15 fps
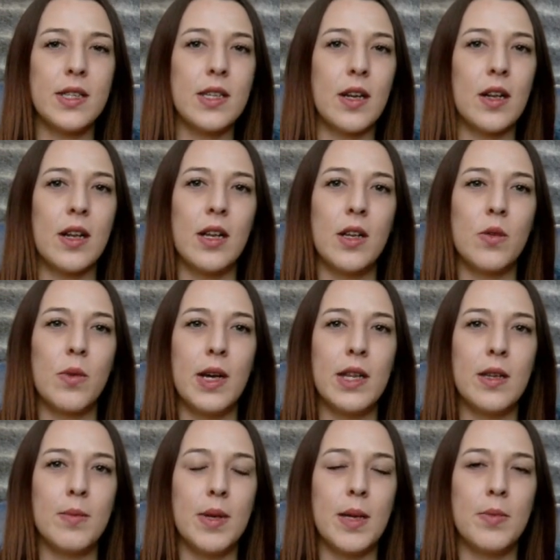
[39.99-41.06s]
subtle in the way
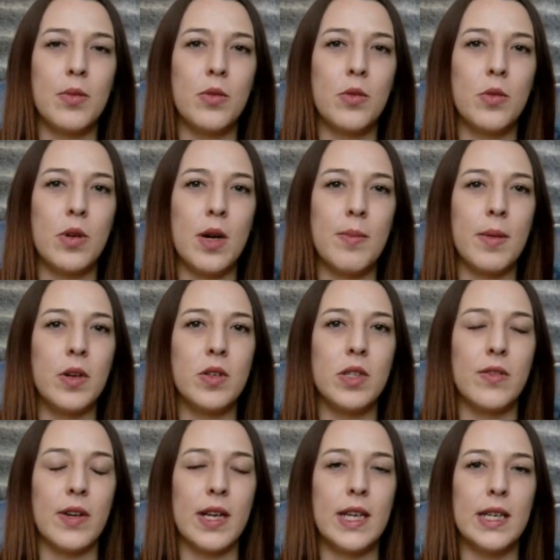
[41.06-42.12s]
that people are
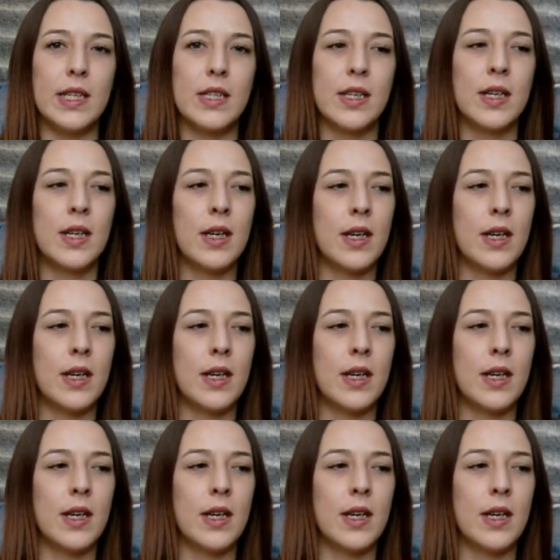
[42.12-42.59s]
motivated.